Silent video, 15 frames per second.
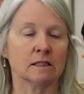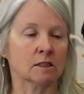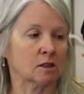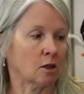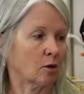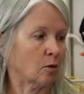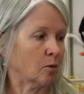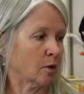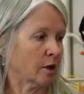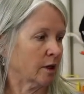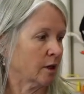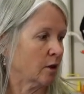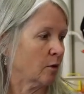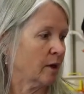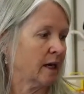So we're going to
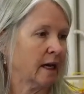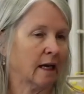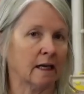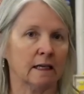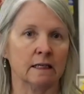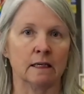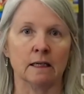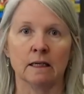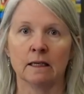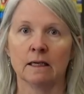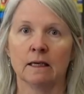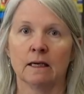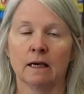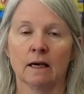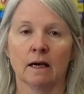go ahead and
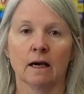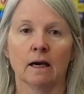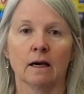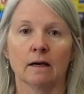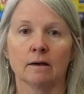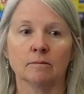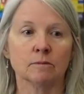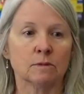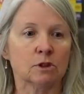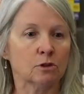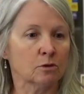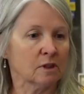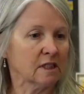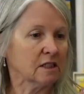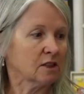um,
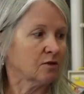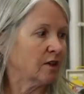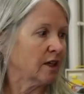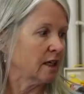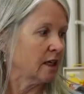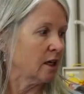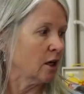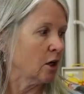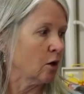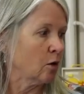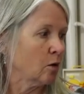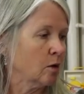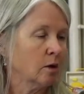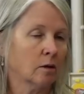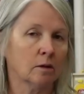do this
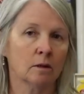video.